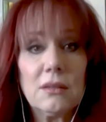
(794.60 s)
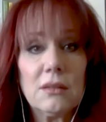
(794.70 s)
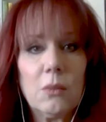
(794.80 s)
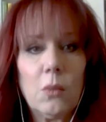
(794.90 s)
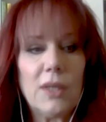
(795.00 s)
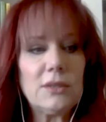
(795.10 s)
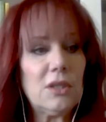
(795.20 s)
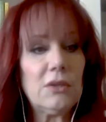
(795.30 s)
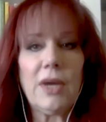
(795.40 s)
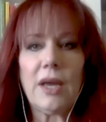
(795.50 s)
What do
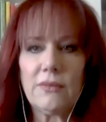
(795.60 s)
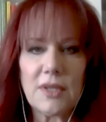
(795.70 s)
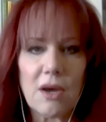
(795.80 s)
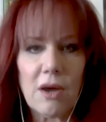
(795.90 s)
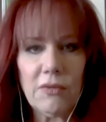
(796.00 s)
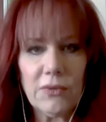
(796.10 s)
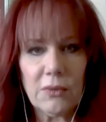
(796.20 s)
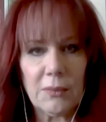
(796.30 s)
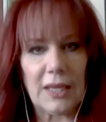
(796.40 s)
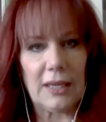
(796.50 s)
you have to offer
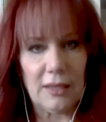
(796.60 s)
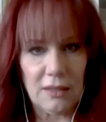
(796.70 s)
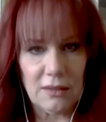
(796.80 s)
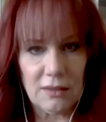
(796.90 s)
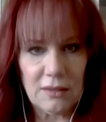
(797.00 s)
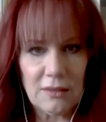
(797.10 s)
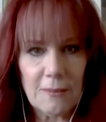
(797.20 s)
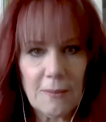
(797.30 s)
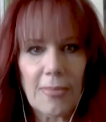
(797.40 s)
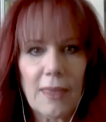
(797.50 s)
me?
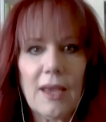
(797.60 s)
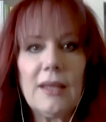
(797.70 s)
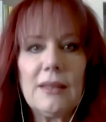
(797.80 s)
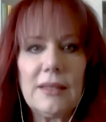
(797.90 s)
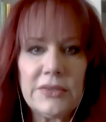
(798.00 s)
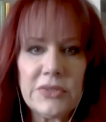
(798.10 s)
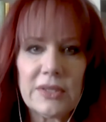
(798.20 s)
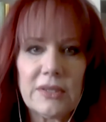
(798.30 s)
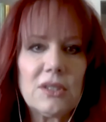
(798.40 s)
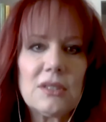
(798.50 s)
And
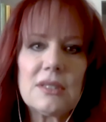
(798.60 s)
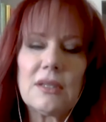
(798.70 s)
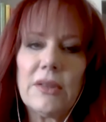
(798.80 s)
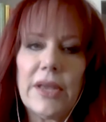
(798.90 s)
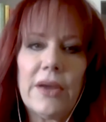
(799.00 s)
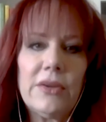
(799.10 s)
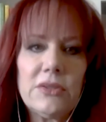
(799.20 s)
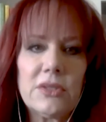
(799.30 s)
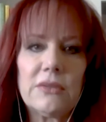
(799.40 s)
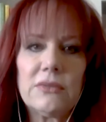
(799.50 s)
listen, just allow
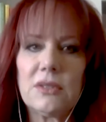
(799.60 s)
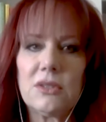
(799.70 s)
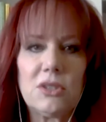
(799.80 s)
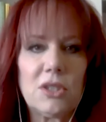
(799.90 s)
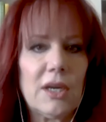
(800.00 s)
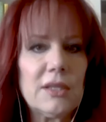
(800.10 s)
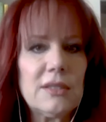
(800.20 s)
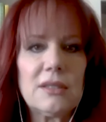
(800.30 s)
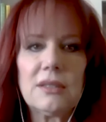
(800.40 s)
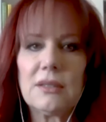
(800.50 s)
yourself to
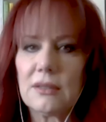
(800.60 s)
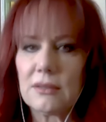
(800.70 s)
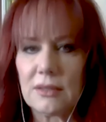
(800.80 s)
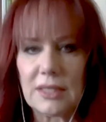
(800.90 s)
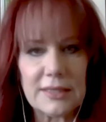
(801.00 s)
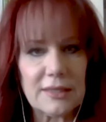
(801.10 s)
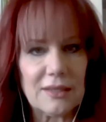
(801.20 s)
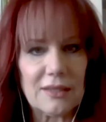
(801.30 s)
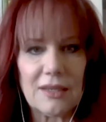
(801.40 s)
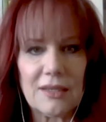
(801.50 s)
just
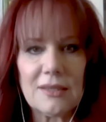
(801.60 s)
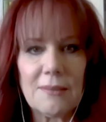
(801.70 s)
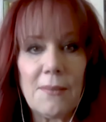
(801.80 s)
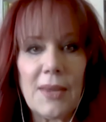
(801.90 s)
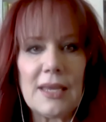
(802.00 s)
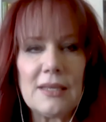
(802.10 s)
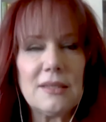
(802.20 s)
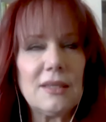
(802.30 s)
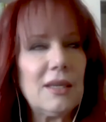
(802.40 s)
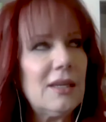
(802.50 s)
listen. It's
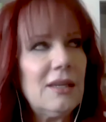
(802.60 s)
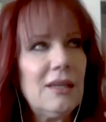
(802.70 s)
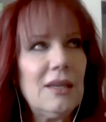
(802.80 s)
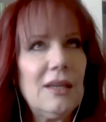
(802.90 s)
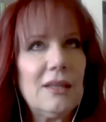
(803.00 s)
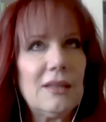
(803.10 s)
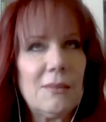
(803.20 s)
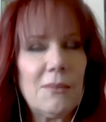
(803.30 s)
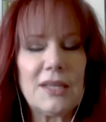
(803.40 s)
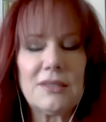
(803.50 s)
amazing the
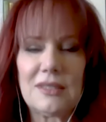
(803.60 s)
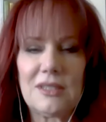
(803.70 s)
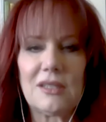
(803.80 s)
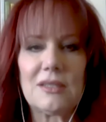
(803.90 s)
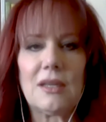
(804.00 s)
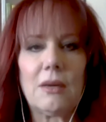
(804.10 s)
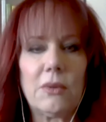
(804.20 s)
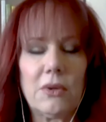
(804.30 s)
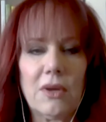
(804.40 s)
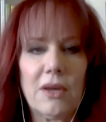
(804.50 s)
messages that
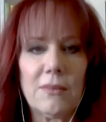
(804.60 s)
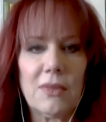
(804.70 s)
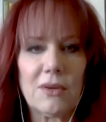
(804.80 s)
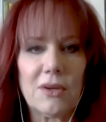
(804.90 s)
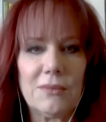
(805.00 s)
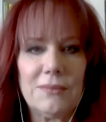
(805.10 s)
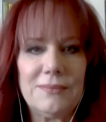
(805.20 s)
will come through.